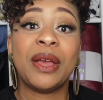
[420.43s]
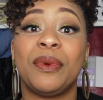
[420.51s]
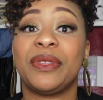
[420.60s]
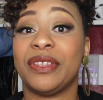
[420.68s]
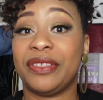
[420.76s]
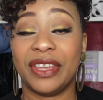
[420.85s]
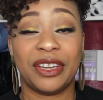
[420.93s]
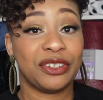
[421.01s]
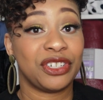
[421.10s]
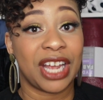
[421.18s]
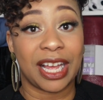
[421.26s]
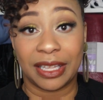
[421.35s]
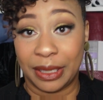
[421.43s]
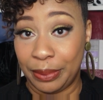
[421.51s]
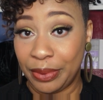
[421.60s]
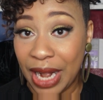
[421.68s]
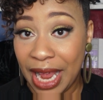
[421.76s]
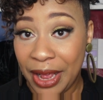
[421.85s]
with the thinner chocolate
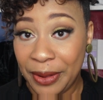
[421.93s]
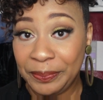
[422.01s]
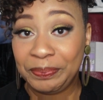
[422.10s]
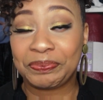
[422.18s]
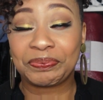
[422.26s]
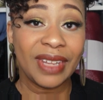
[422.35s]
brown.